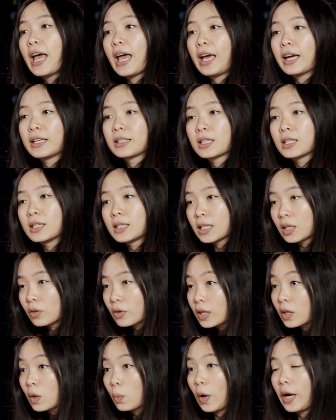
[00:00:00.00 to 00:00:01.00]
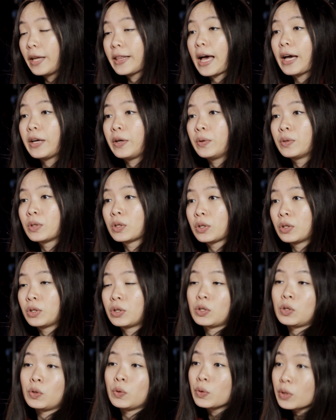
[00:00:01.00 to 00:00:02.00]
and considering the way that
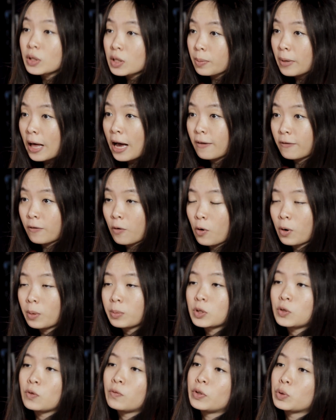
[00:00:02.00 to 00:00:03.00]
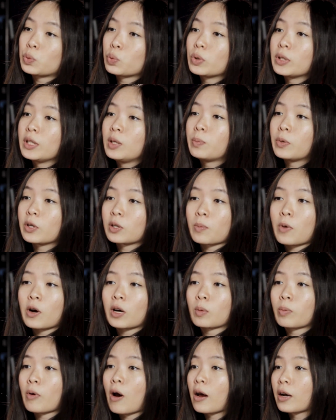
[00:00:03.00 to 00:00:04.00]
users use the platform to visually
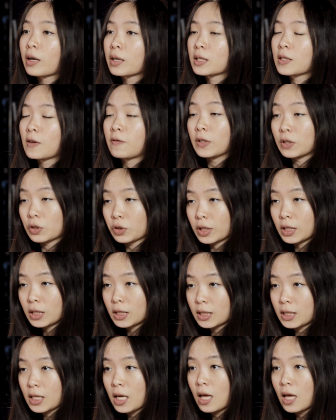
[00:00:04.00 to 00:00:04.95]
bookmark products of interest,